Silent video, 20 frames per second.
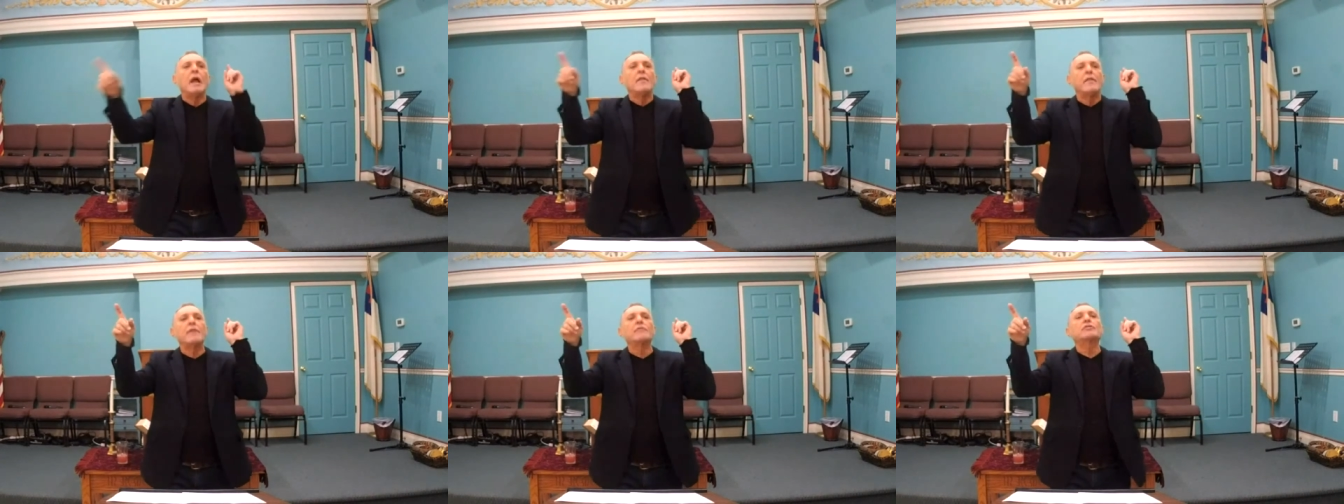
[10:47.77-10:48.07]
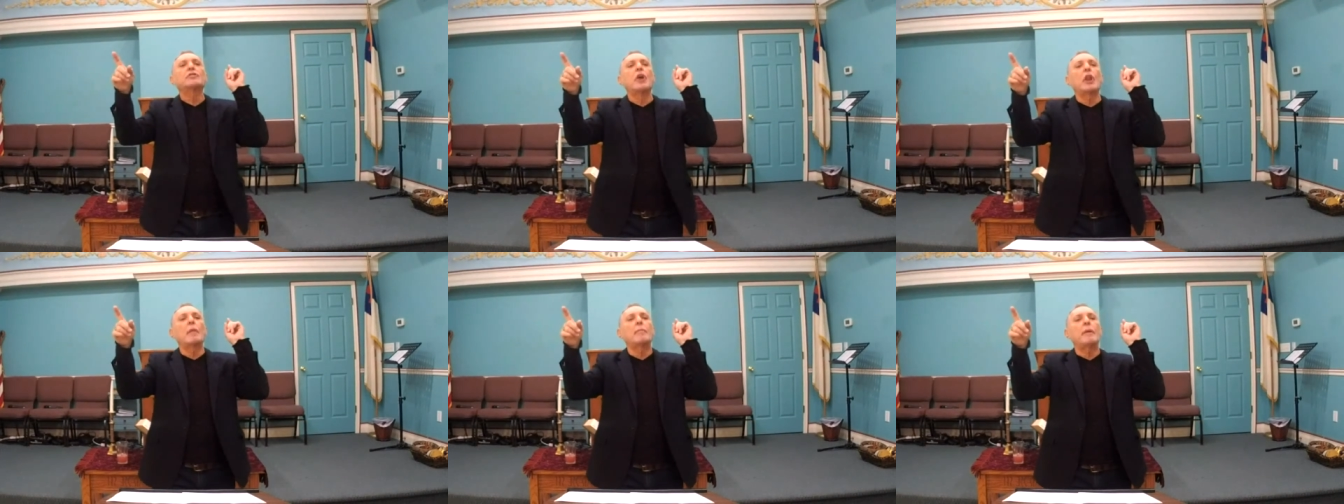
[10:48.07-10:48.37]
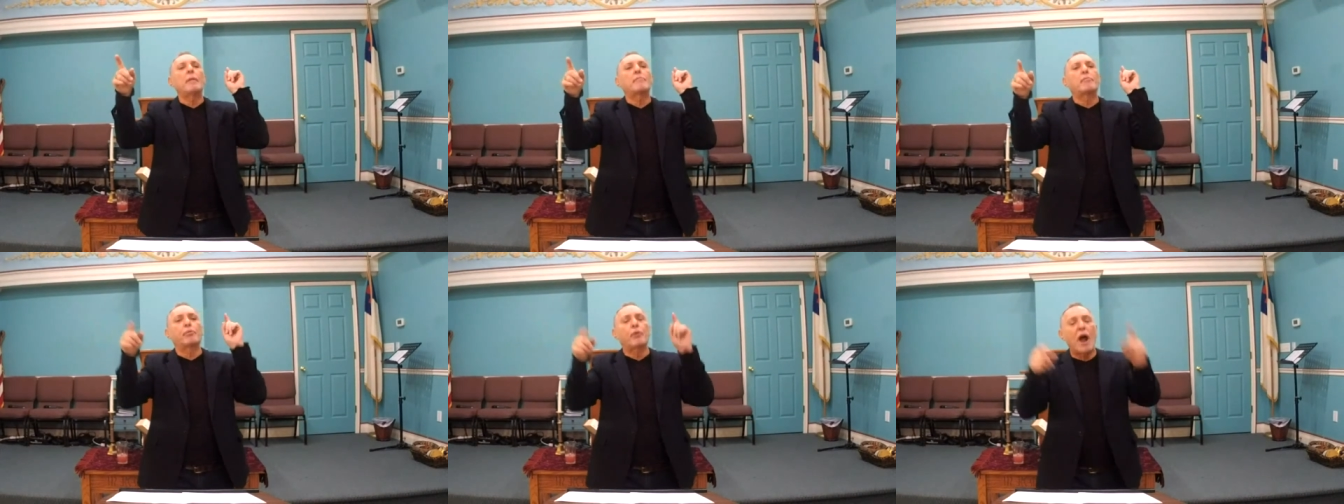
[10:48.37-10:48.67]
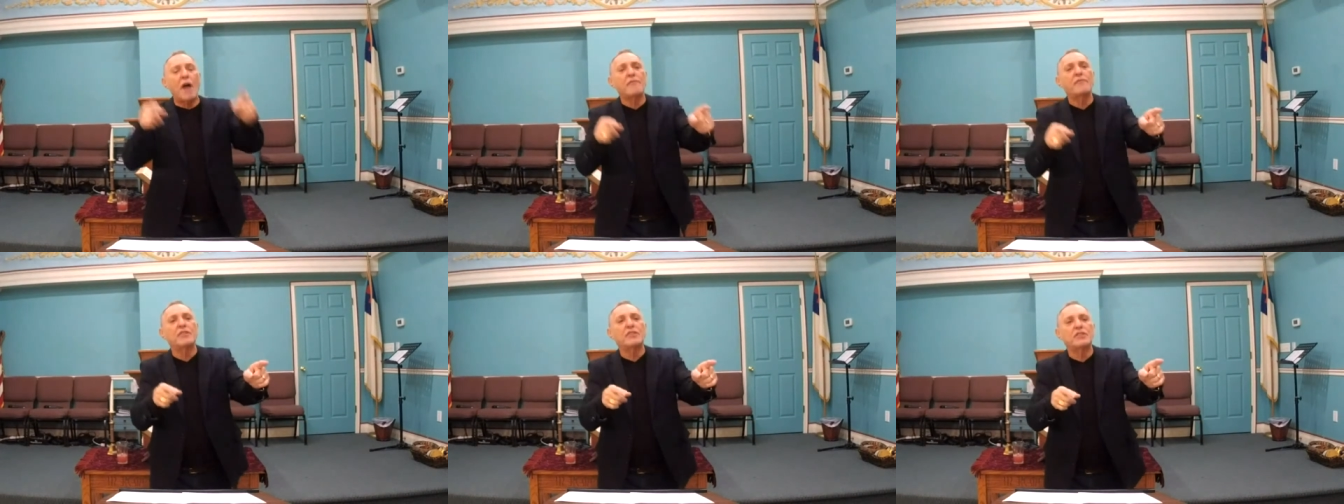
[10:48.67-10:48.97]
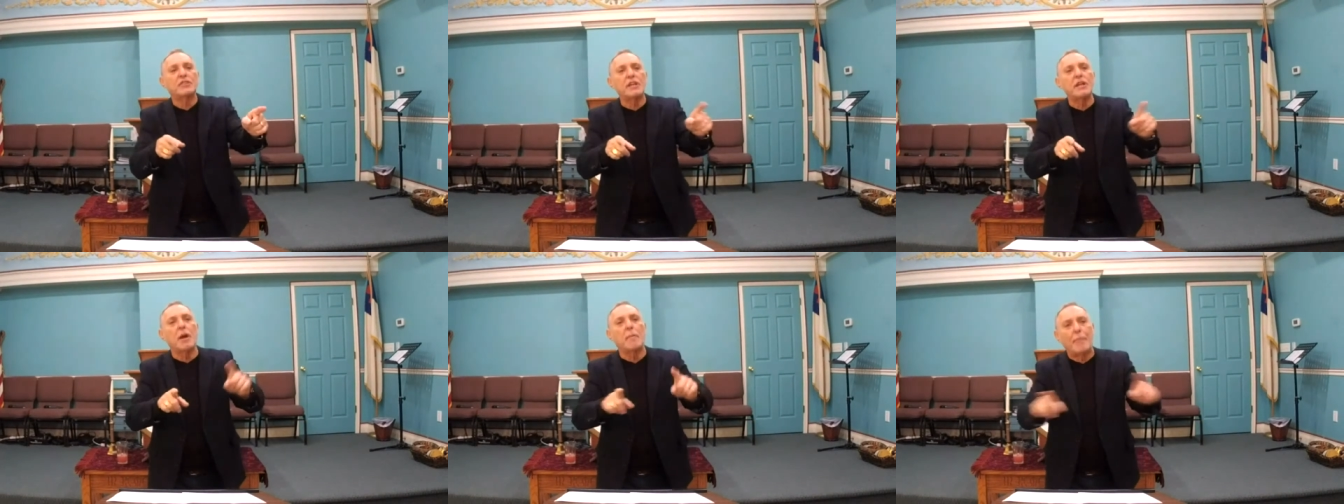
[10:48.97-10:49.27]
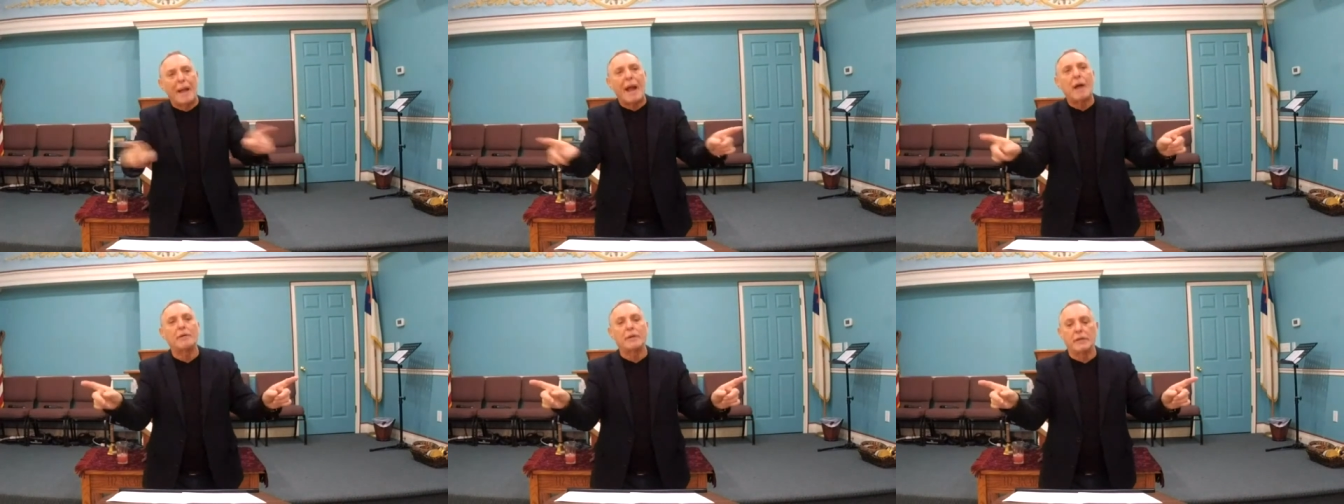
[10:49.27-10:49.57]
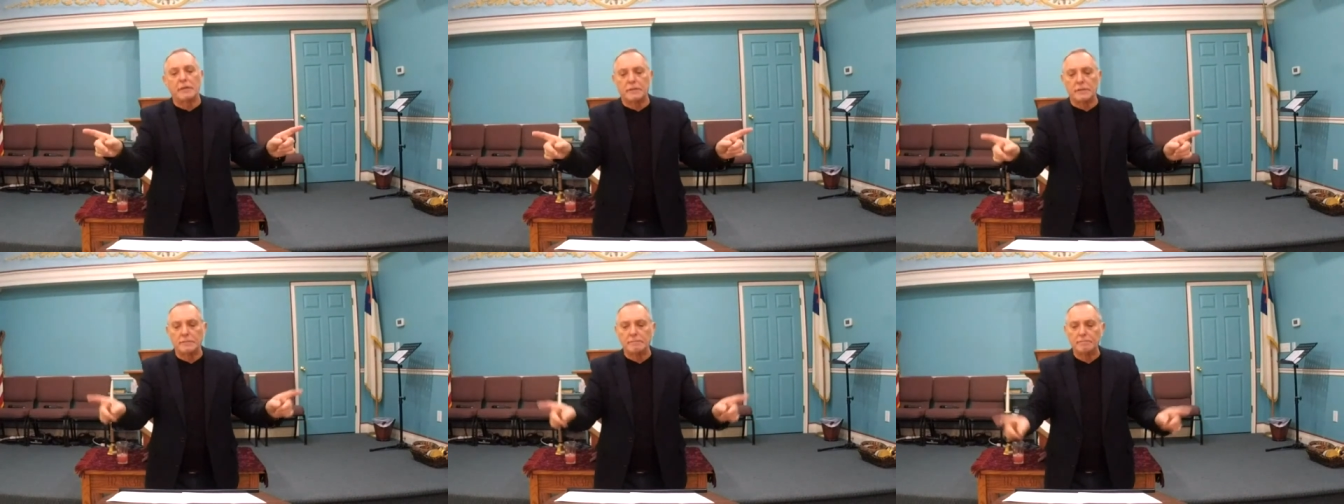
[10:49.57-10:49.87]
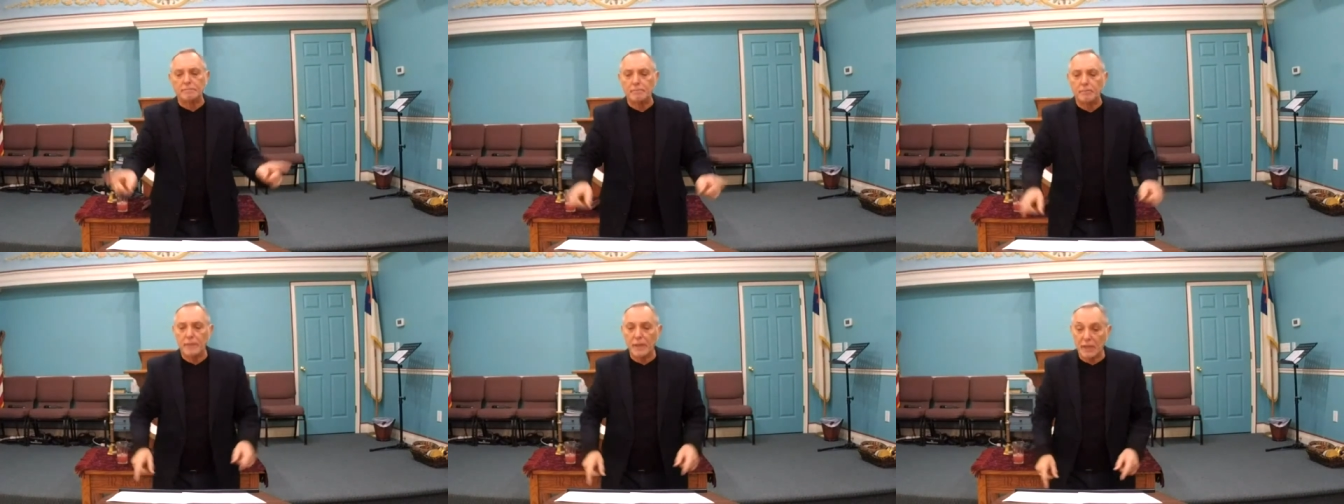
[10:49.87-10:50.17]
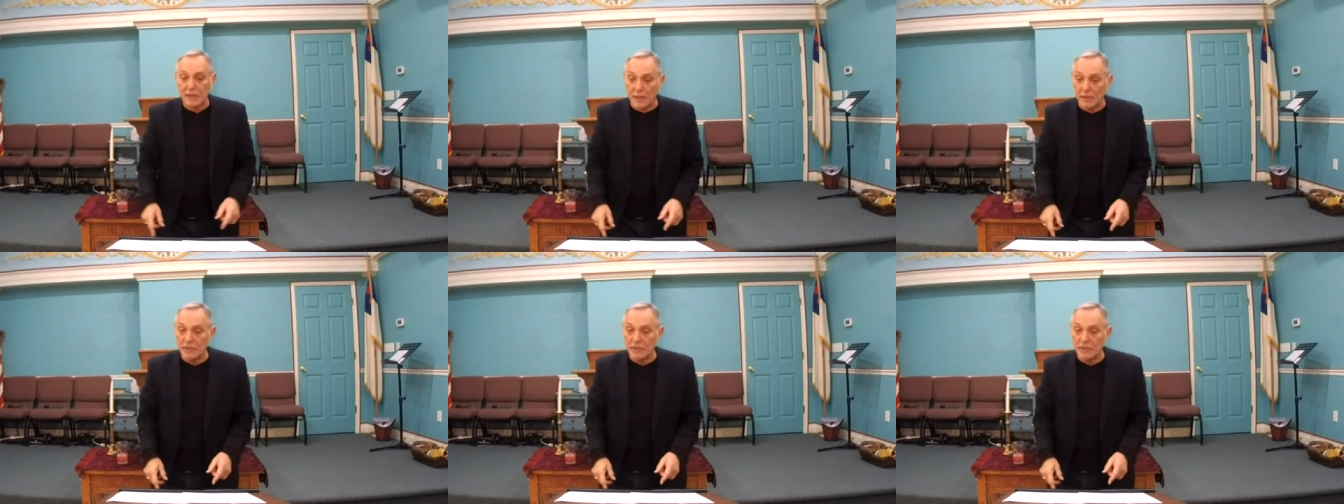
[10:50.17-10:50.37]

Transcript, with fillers: there's going to be prophecy about it.